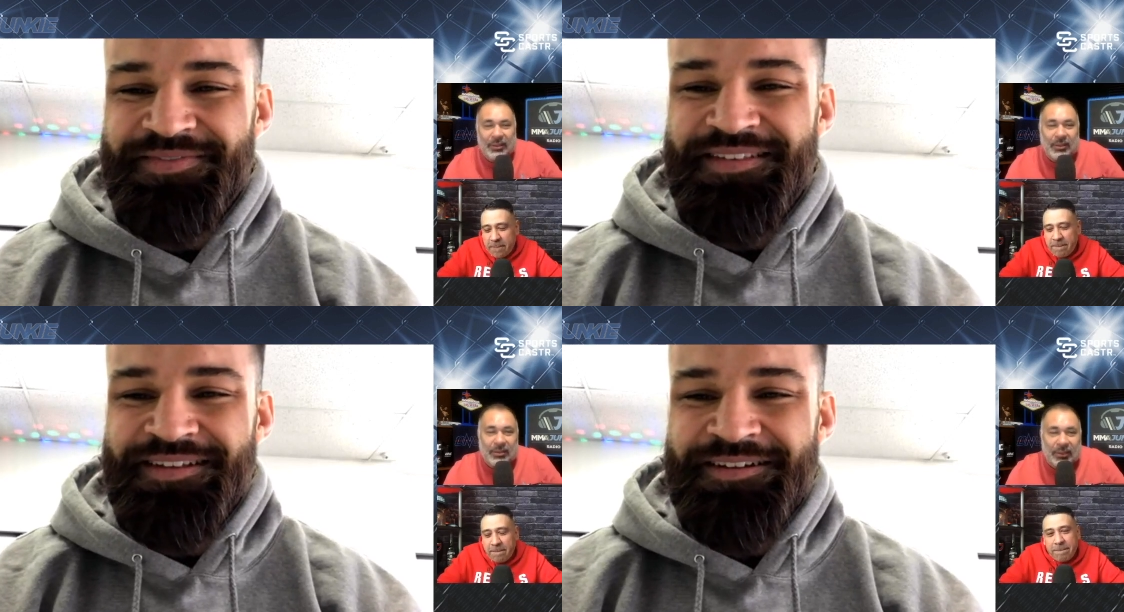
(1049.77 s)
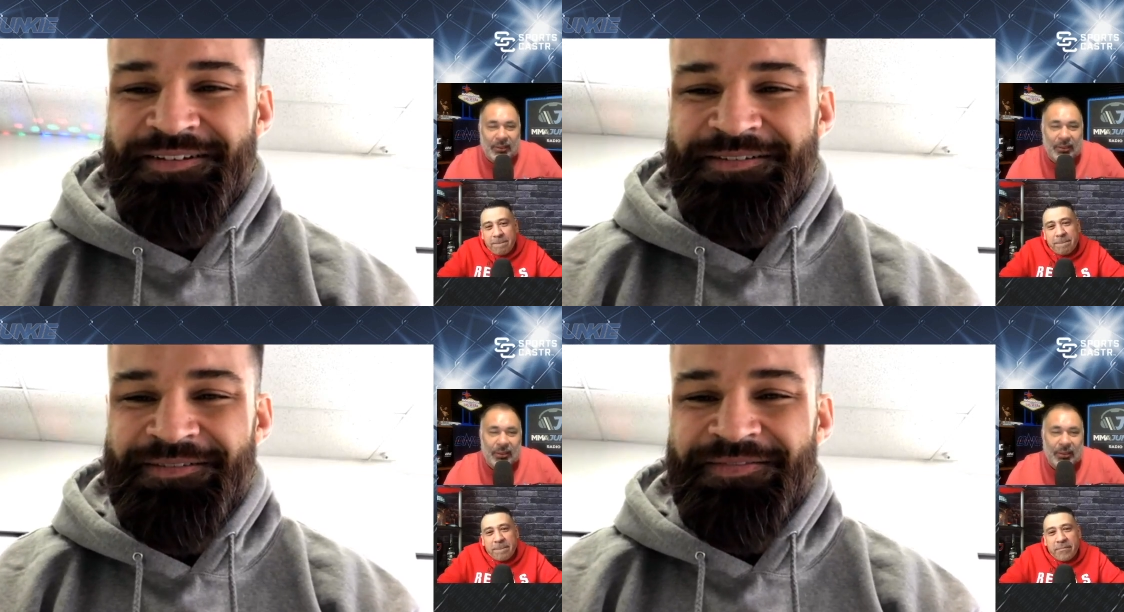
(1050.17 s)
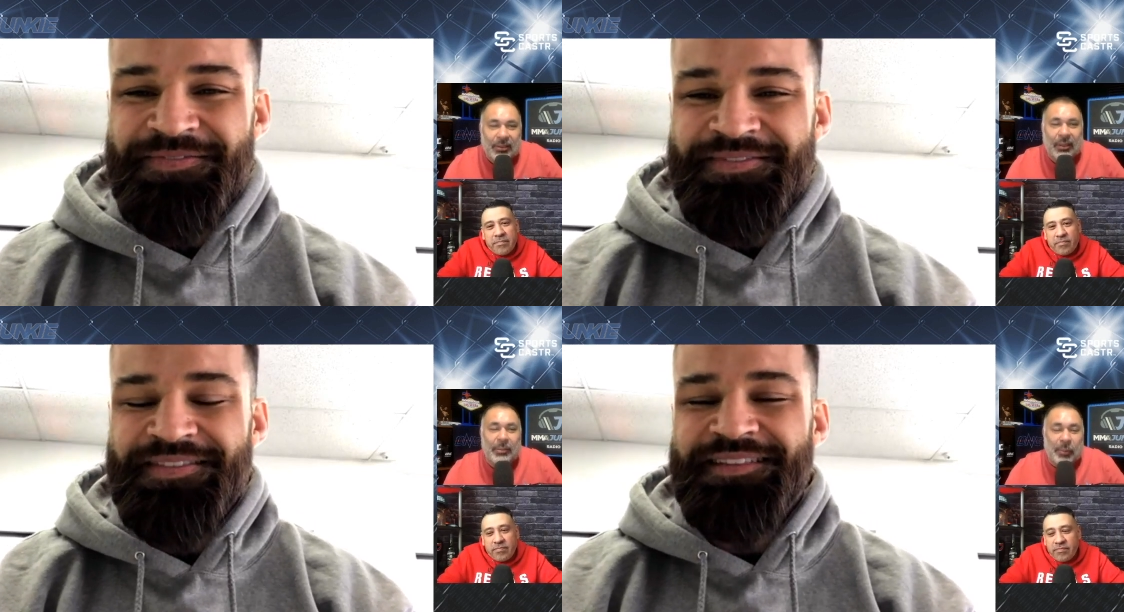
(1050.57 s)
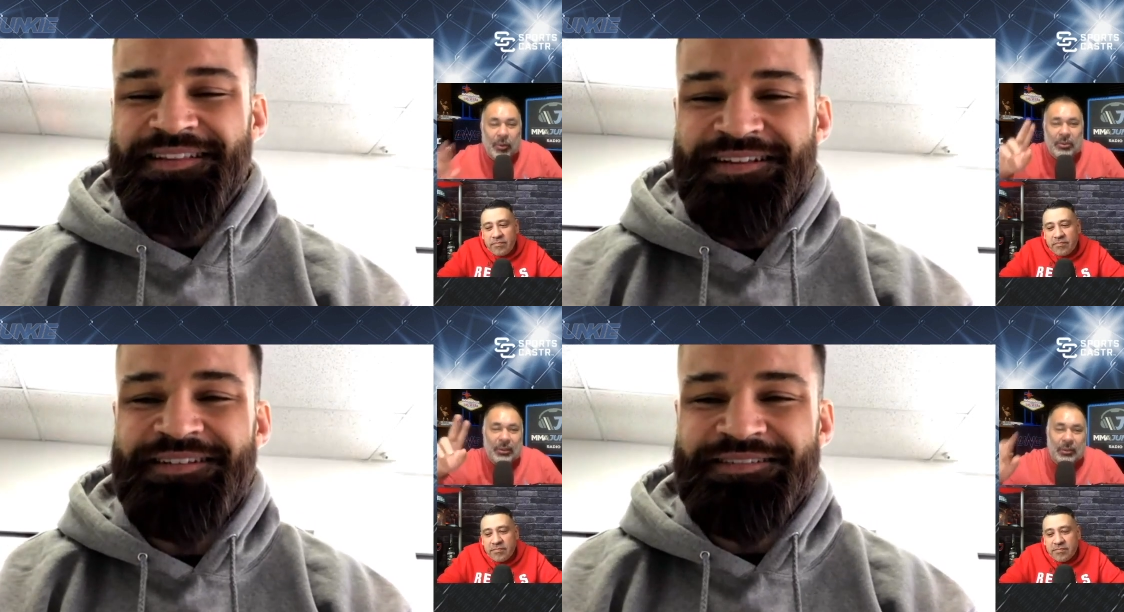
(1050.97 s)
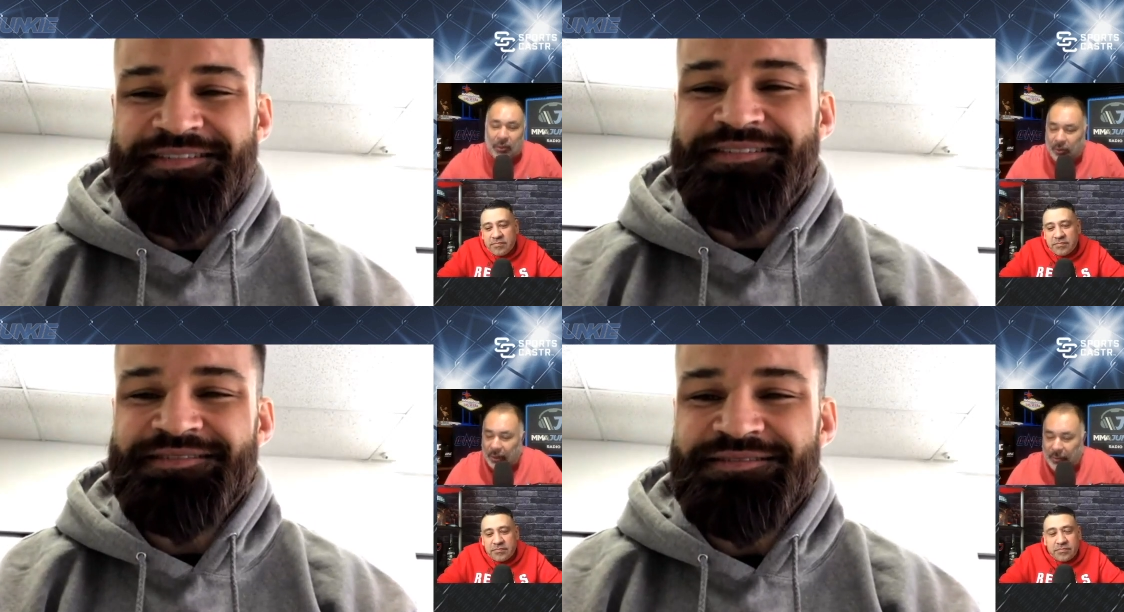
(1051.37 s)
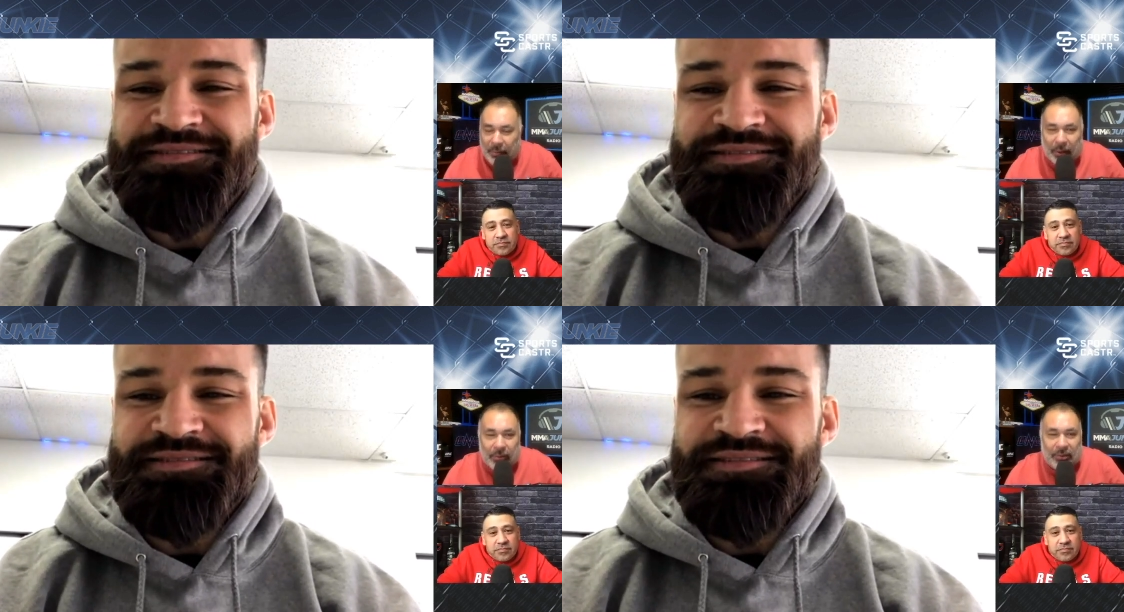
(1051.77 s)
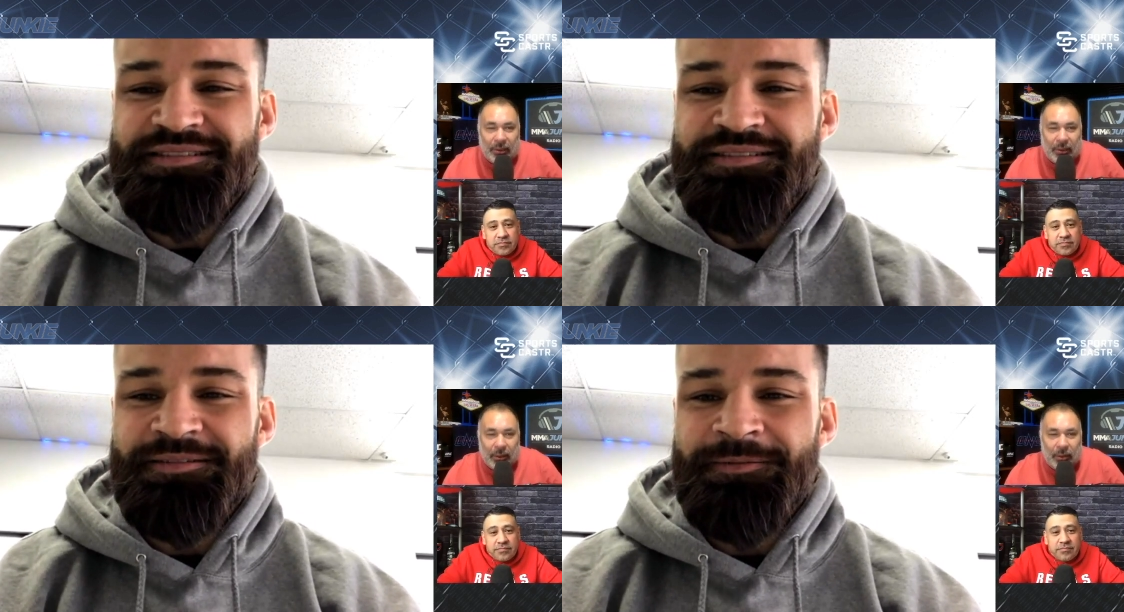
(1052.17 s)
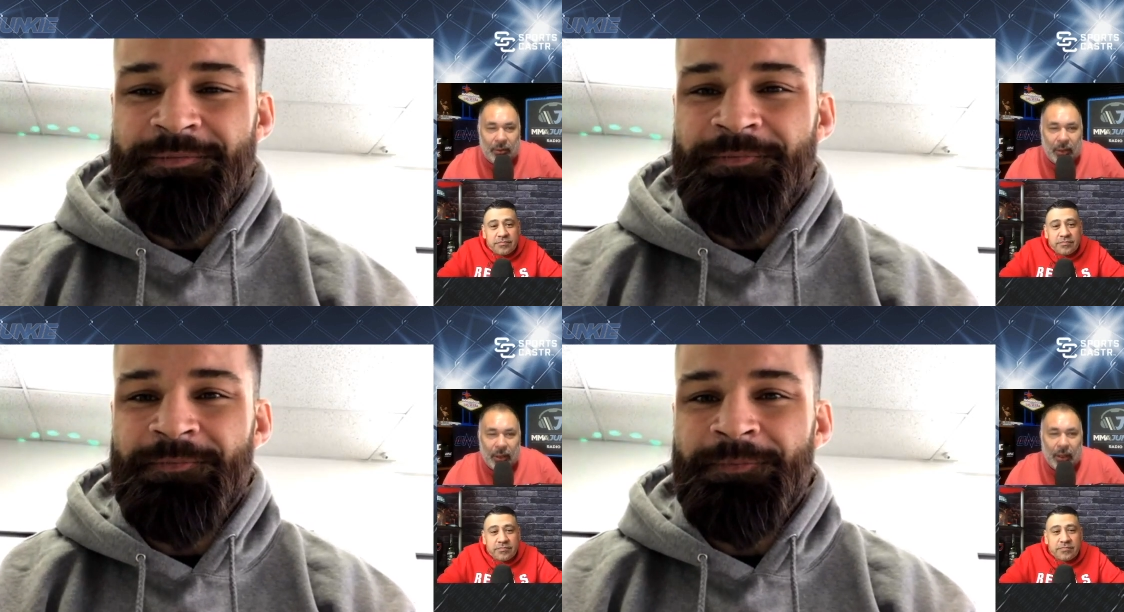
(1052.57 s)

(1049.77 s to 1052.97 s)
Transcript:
Speaker 1: Seriously. Tell the boys at Glory M M A we said hello.